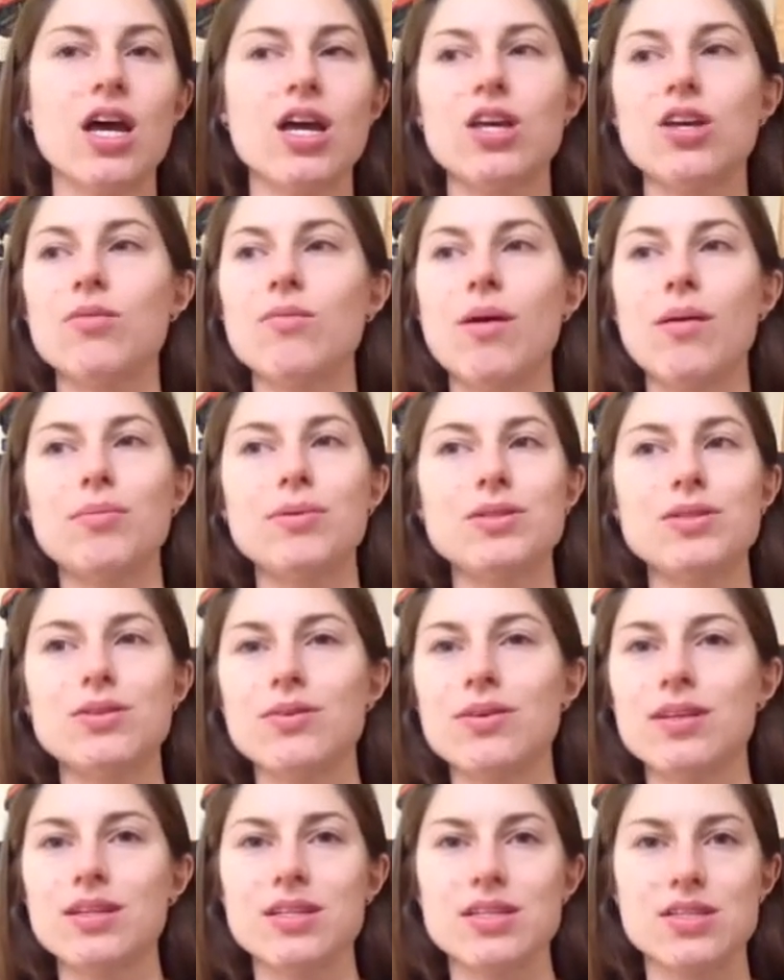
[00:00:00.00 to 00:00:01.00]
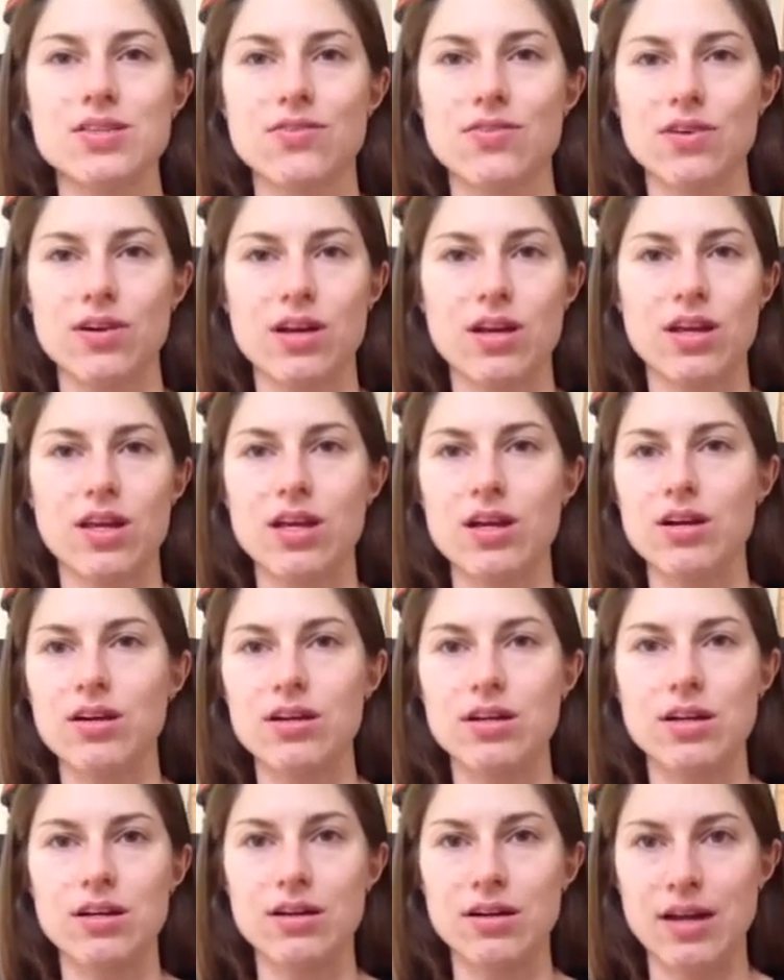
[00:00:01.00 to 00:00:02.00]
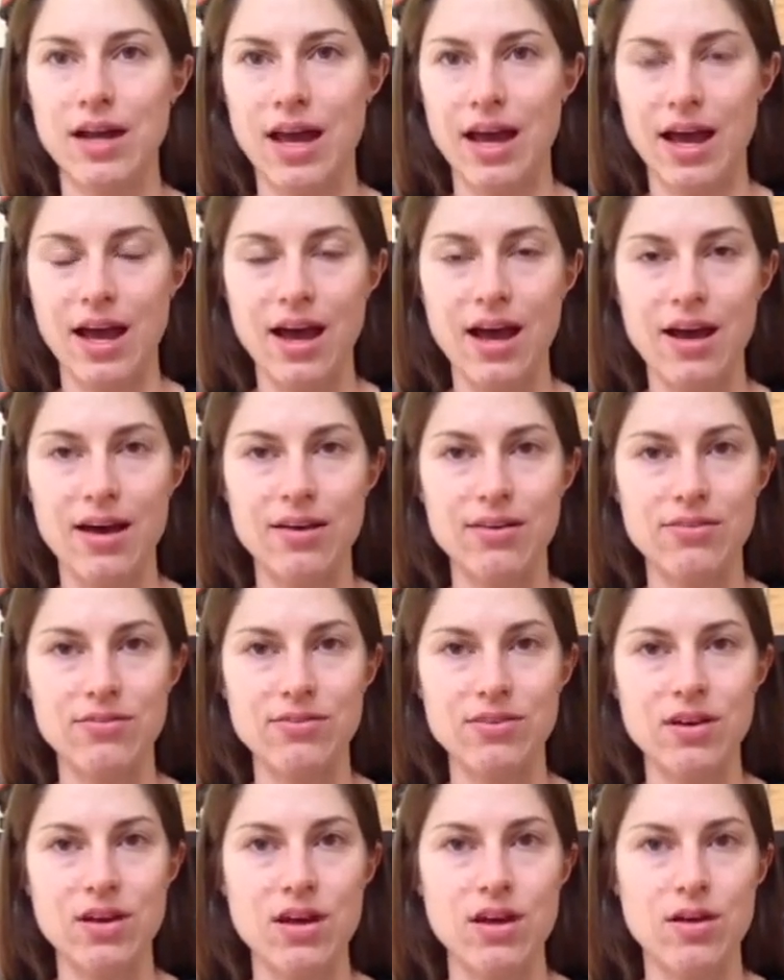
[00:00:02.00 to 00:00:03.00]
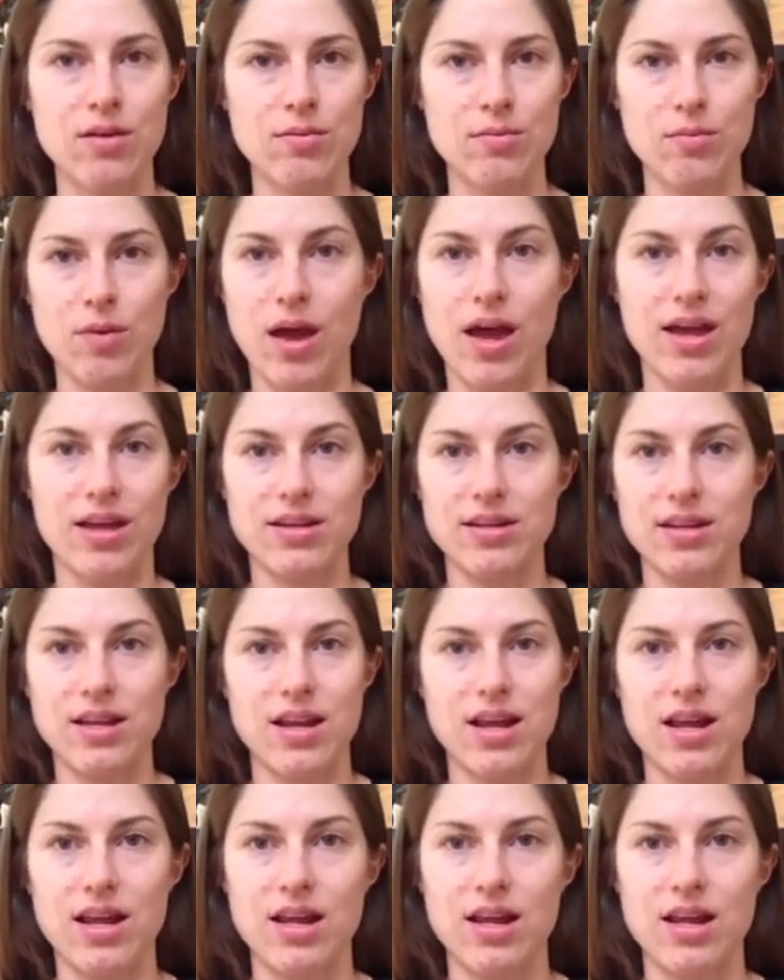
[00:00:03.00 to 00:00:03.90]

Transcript: you might be doing this for a year and a half, and